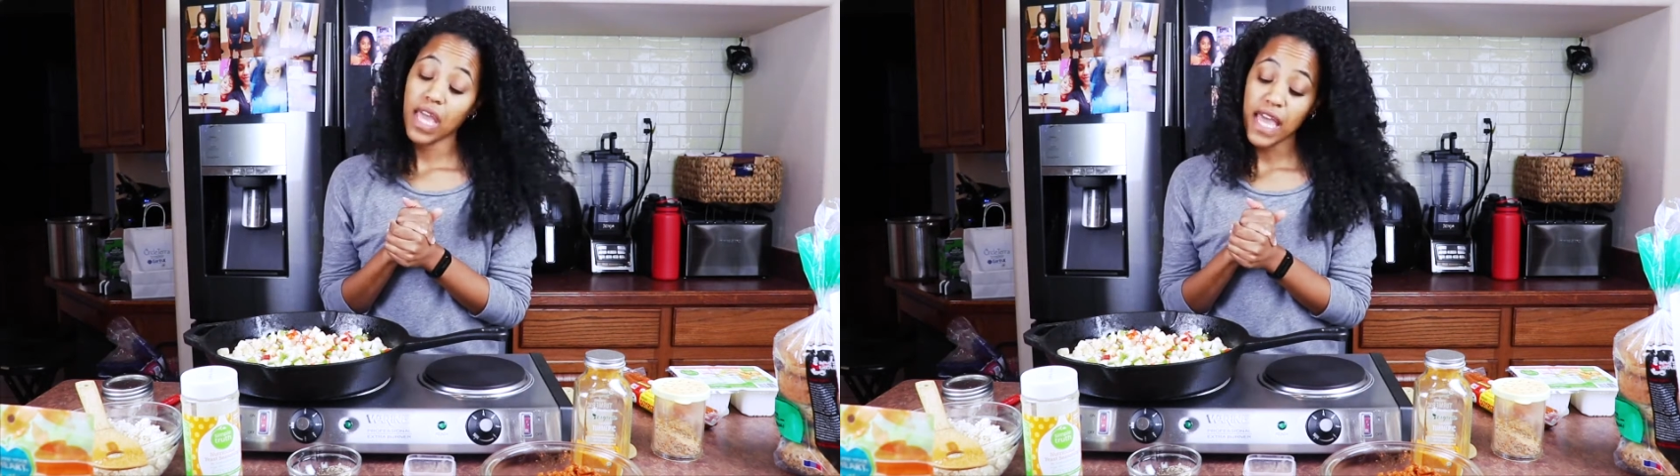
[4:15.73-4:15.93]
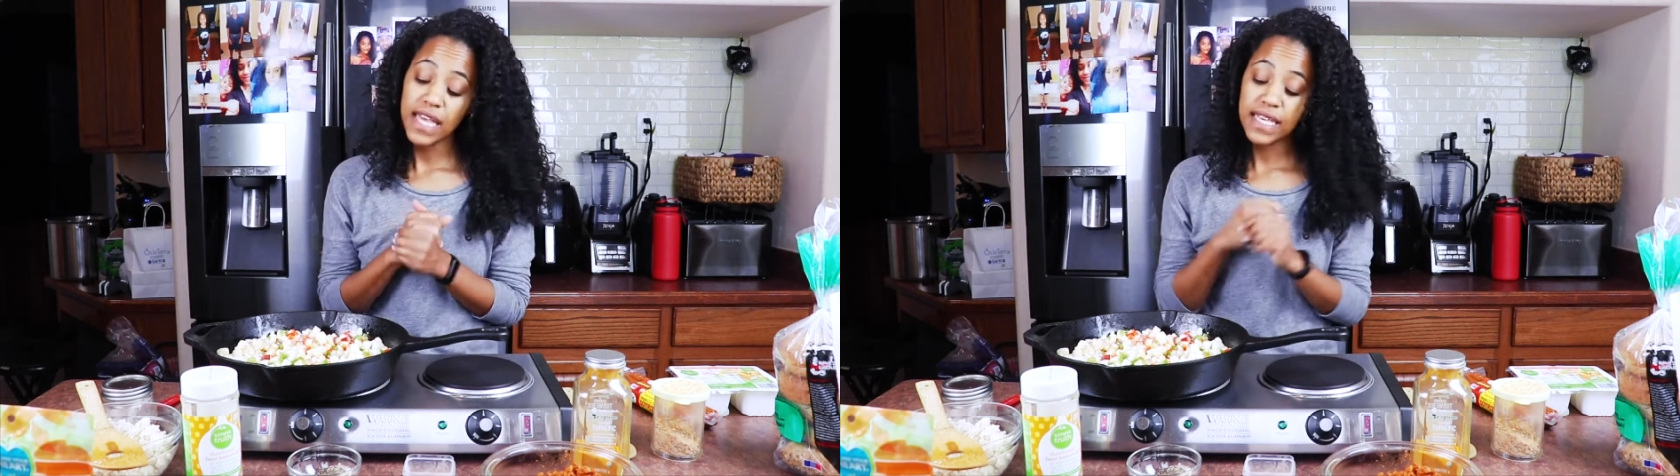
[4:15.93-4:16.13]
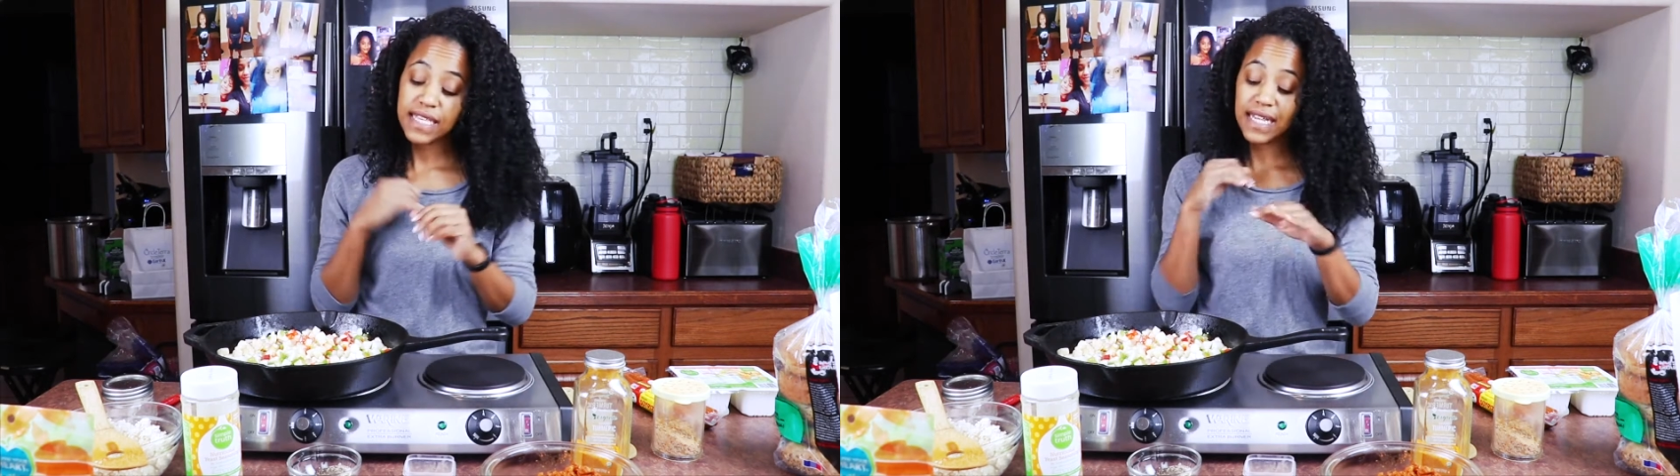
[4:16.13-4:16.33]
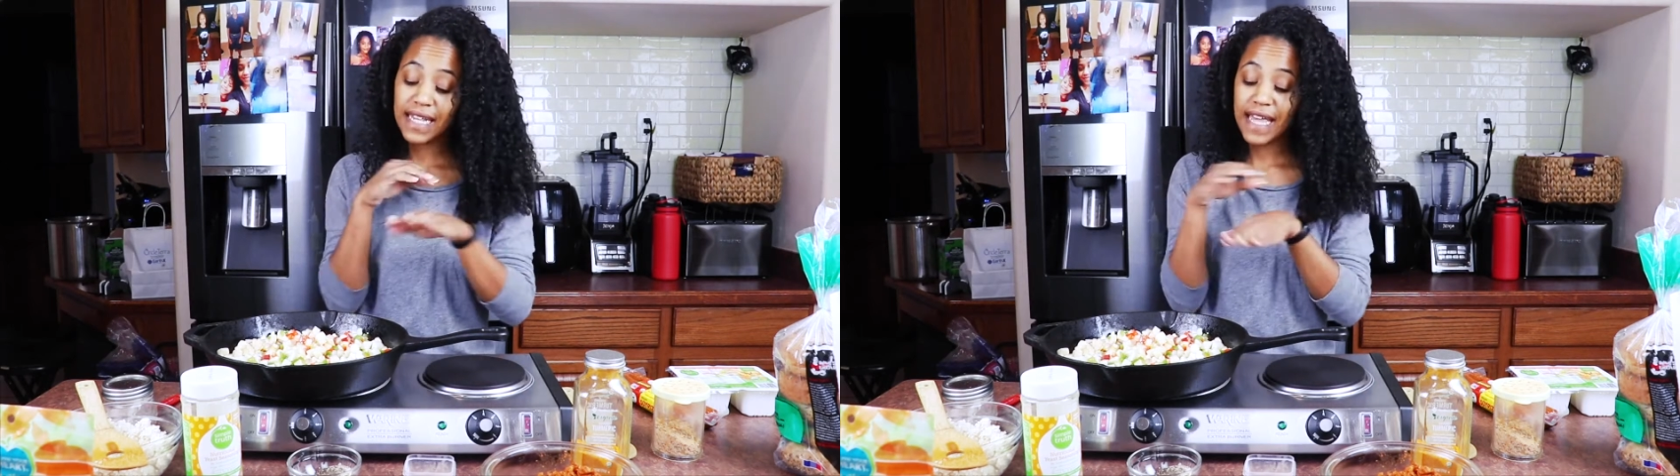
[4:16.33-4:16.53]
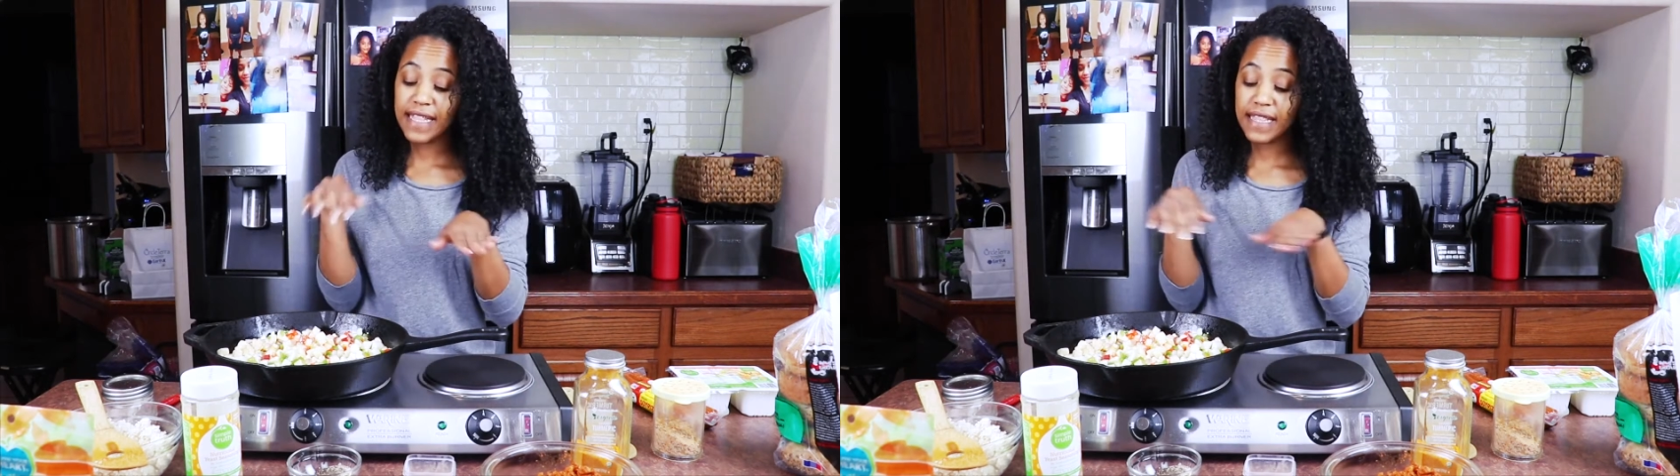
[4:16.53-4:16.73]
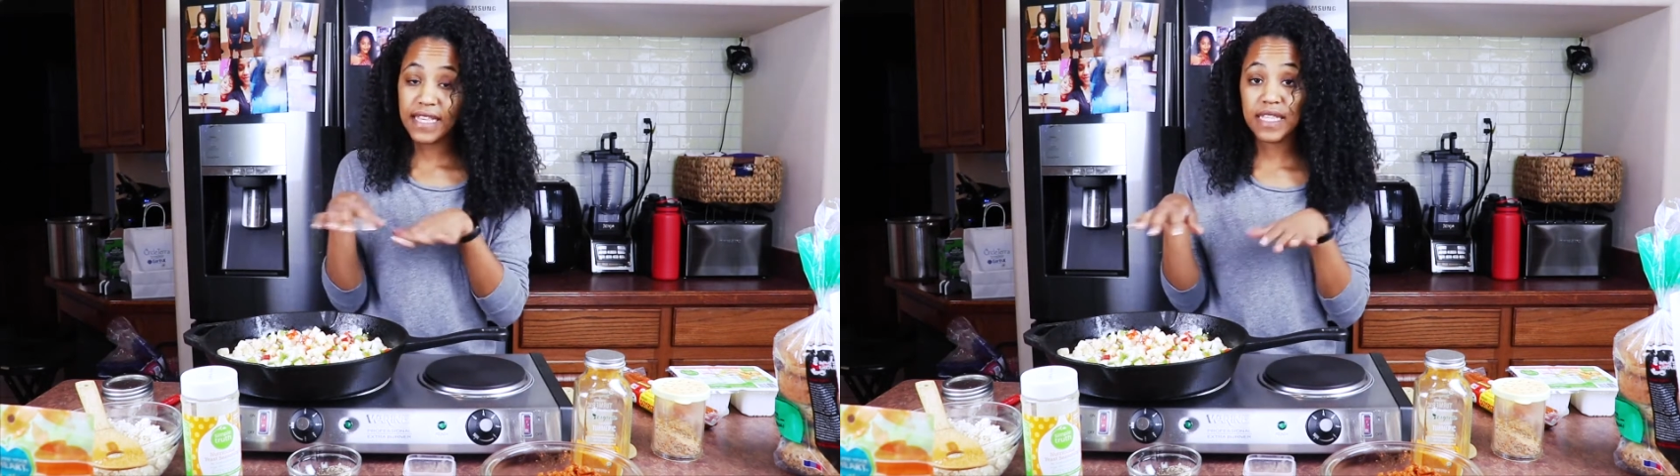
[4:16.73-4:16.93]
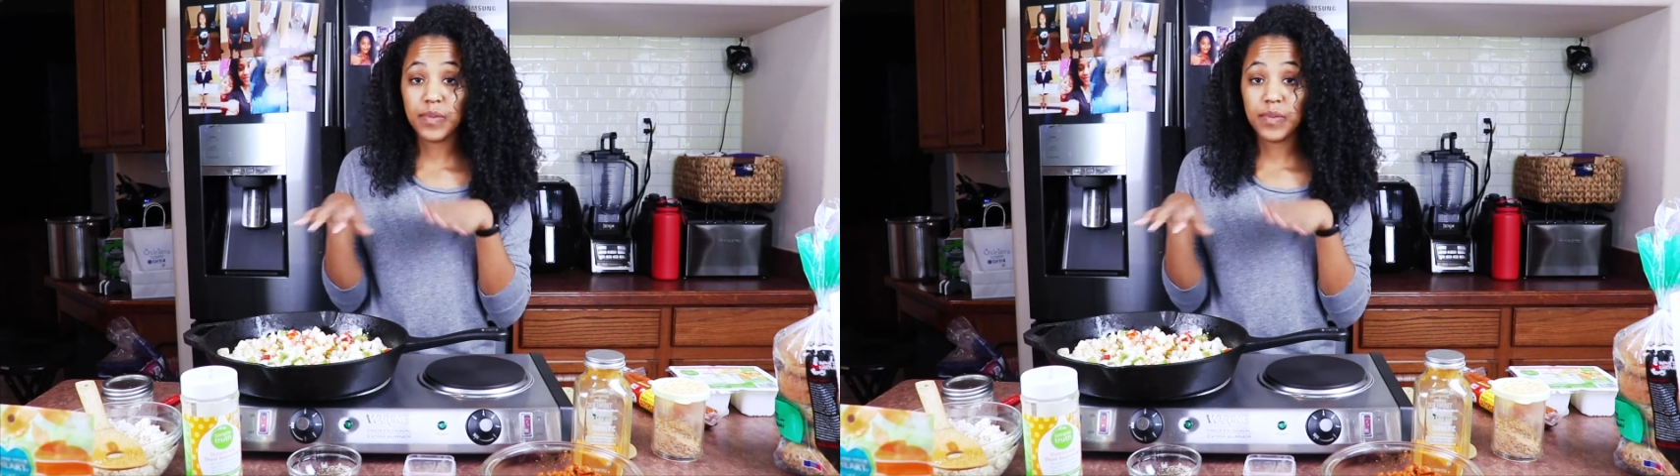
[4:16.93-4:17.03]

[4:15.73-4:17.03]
is let these